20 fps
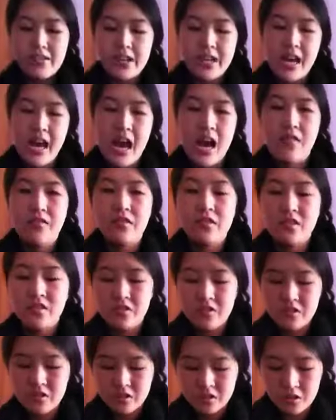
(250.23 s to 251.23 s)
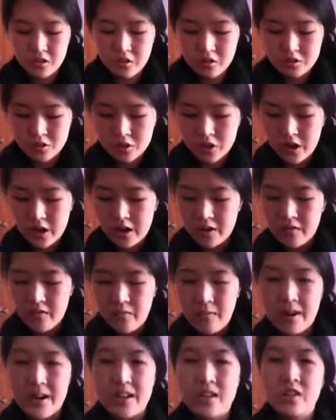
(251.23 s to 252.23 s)
already have another skull scarf,
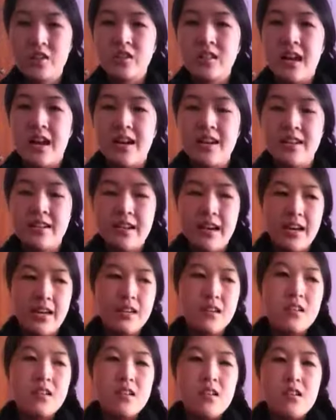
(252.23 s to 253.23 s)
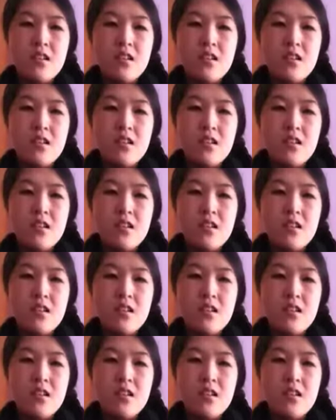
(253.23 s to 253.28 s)
but I decided that